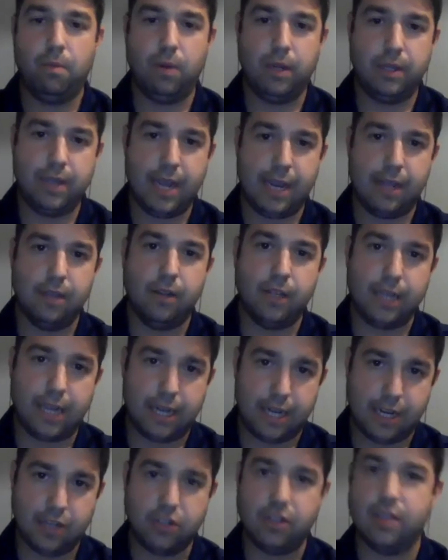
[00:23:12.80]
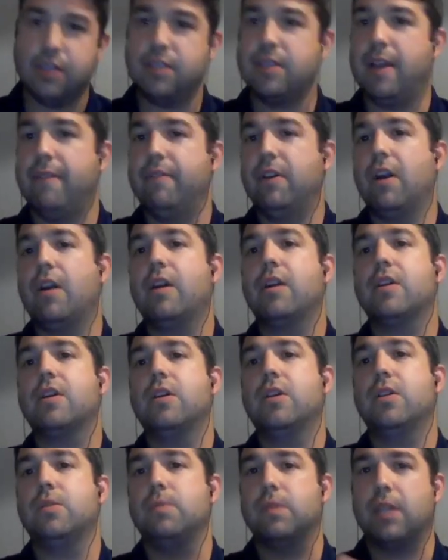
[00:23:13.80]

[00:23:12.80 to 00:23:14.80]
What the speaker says: take a look at each of the 7 articles.